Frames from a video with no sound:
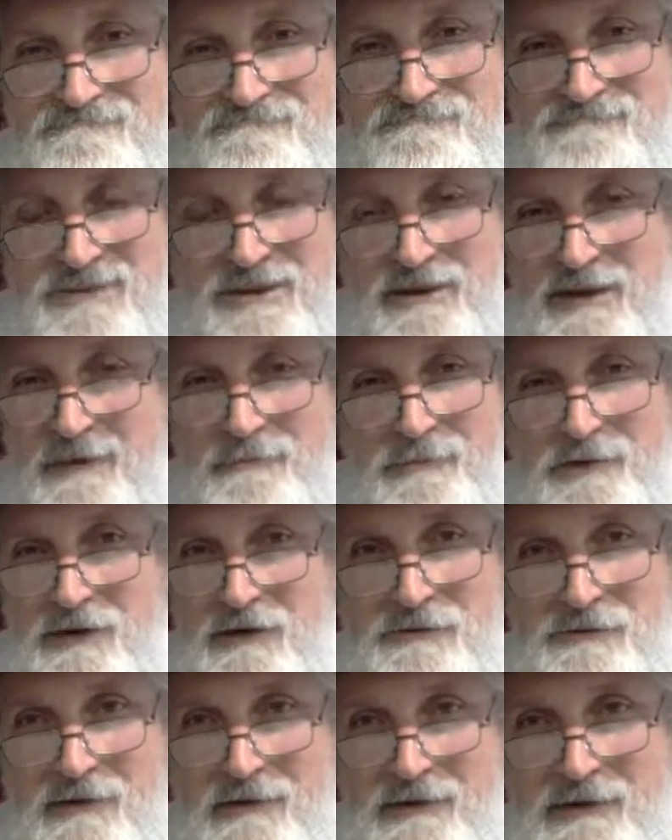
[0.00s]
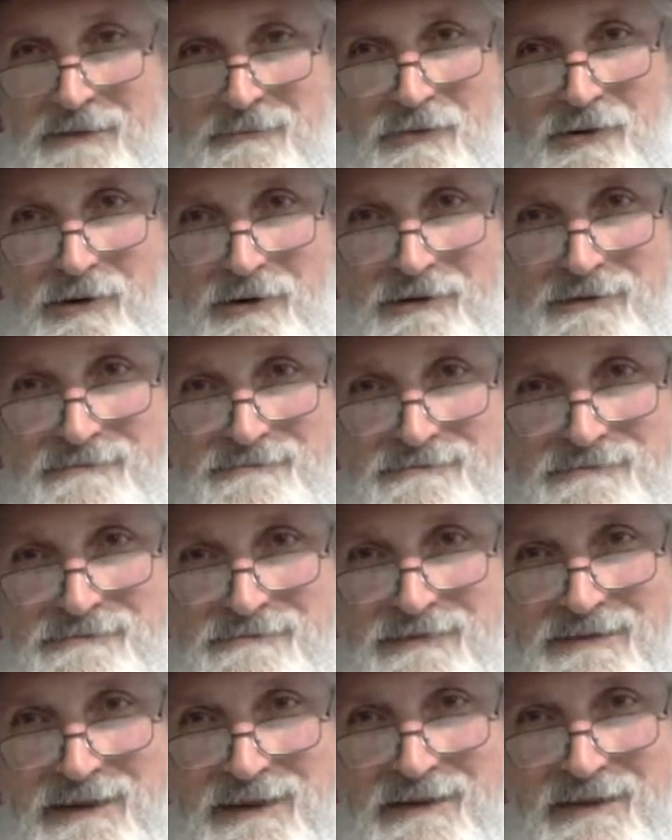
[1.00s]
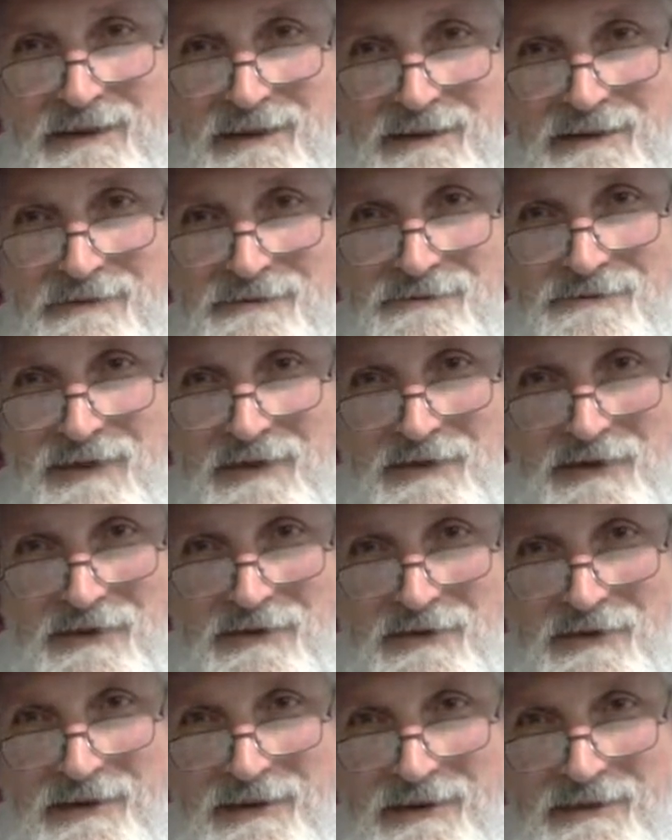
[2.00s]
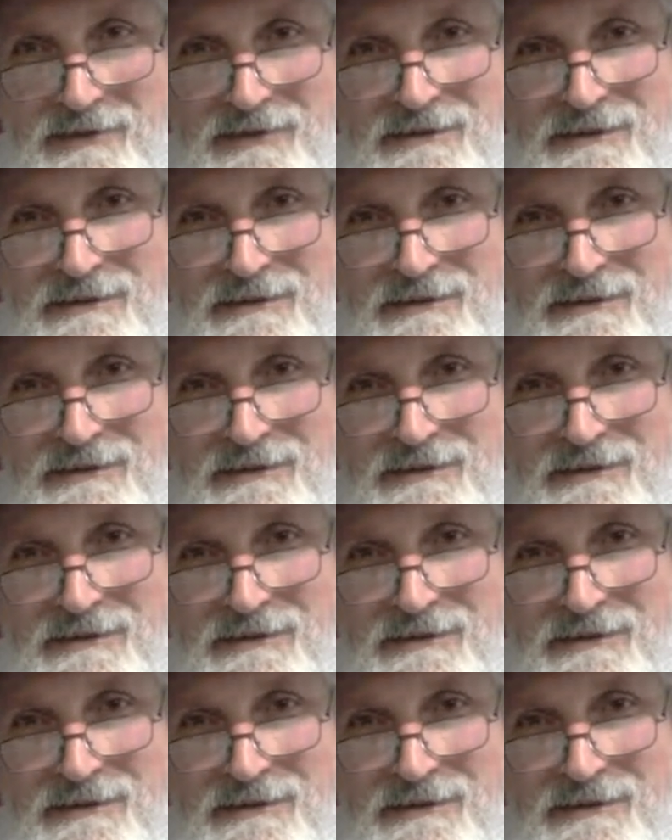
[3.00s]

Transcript: You're not beautiful anymore in the physical sense,